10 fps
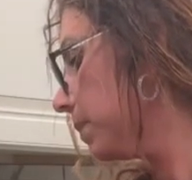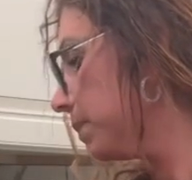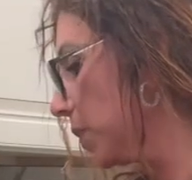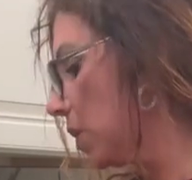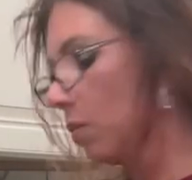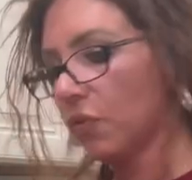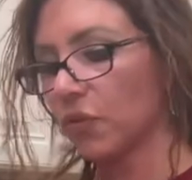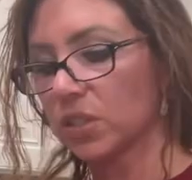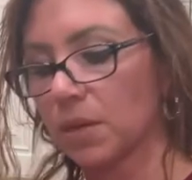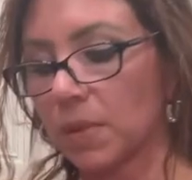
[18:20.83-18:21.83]
well,
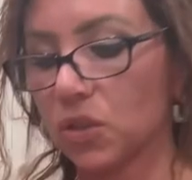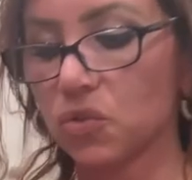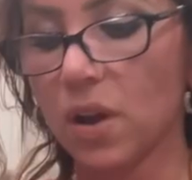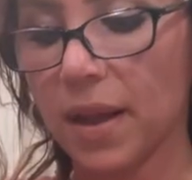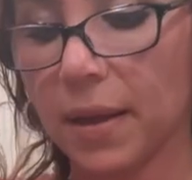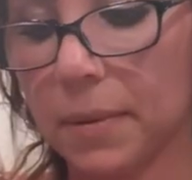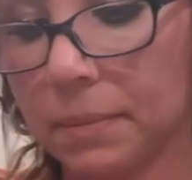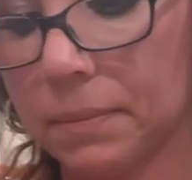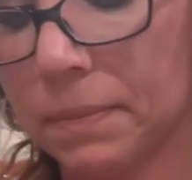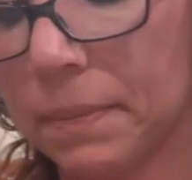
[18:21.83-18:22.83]
first I'm gonna try it,
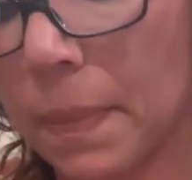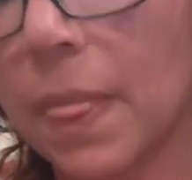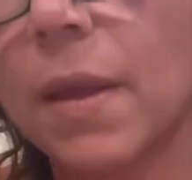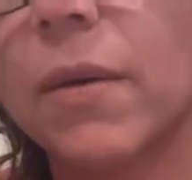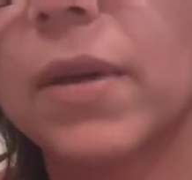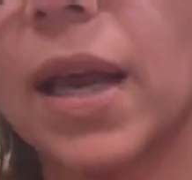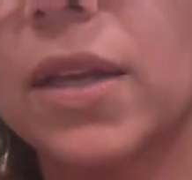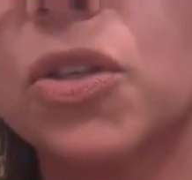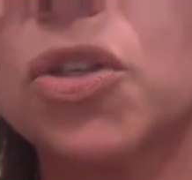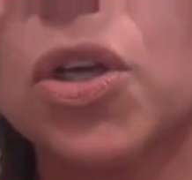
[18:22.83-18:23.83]
okay,
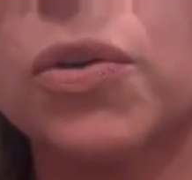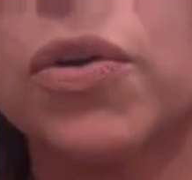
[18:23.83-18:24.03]
to show you